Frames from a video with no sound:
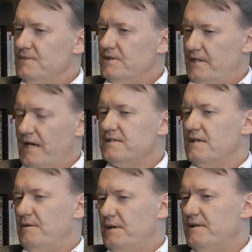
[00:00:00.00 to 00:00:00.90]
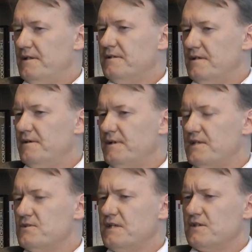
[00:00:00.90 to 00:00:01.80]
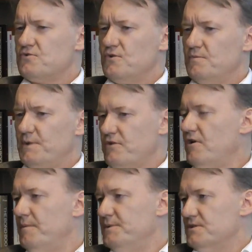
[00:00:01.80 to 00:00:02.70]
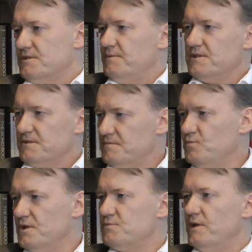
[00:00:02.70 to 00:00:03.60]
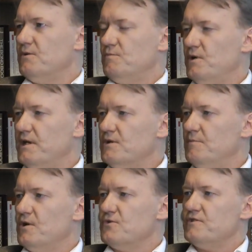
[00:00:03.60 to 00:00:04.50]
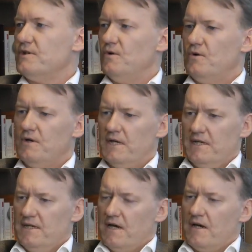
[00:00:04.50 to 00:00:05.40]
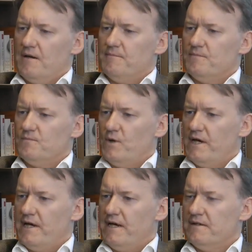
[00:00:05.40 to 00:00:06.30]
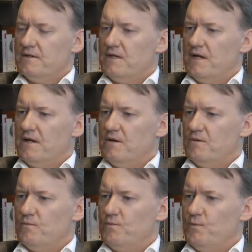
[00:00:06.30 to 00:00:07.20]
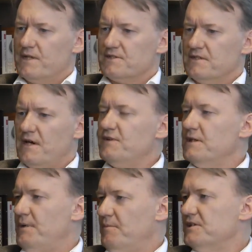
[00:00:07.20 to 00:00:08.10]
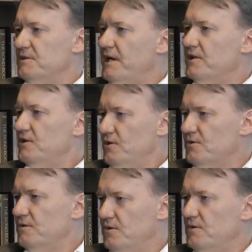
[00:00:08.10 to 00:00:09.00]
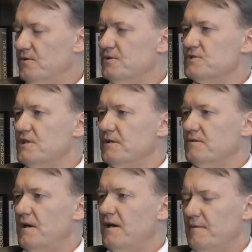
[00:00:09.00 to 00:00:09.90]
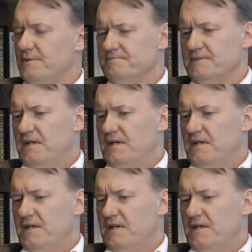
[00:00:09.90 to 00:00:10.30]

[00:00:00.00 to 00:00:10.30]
Yes, and that's true. But there are business-to-business ones where you can monitor it, or where there's enough in the public domain that you can see. I mean,